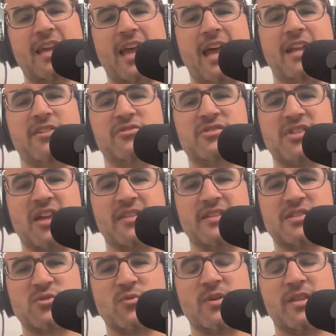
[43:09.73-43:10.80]
And you saw
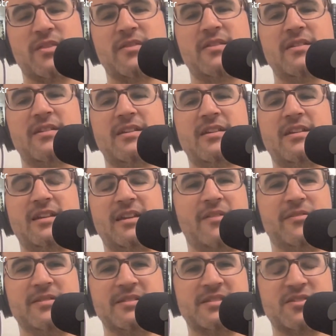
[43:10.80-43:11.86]
this with
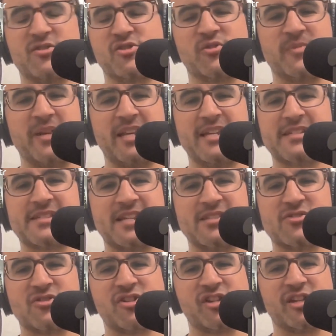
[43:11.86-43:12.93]
the social media
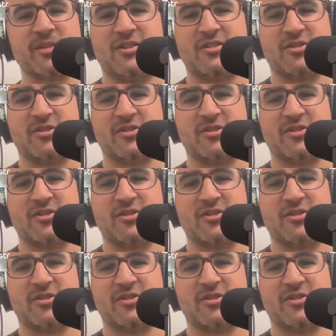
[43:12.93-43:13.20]
censorship